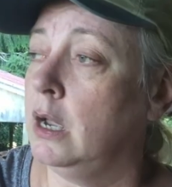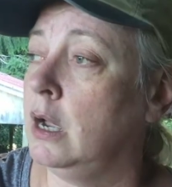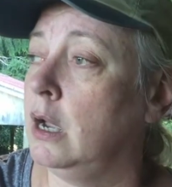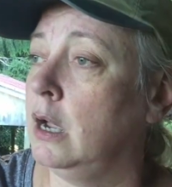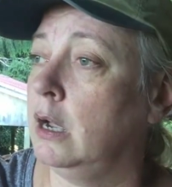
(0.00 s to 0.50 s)

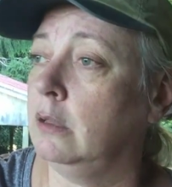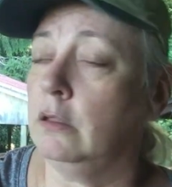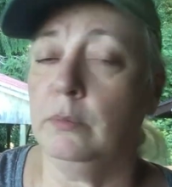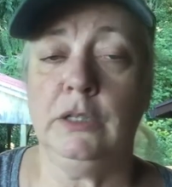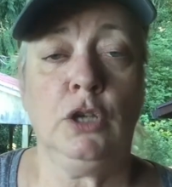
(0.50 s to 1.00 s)
a
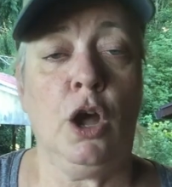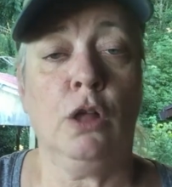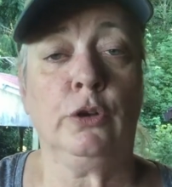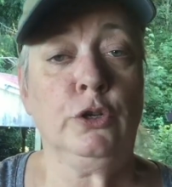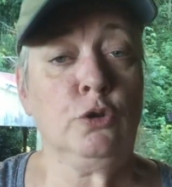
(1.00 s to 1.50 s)
little bit
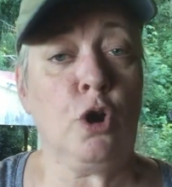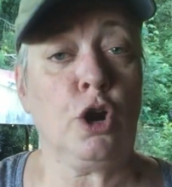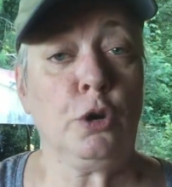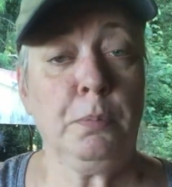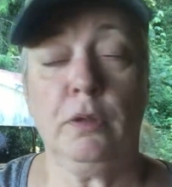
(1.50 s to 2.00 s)
taller,
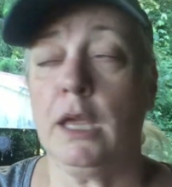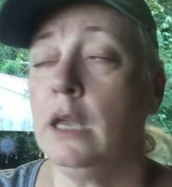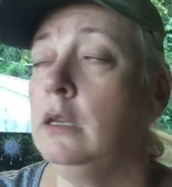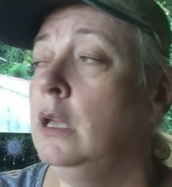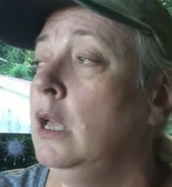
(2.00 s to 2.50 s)
stronger plant.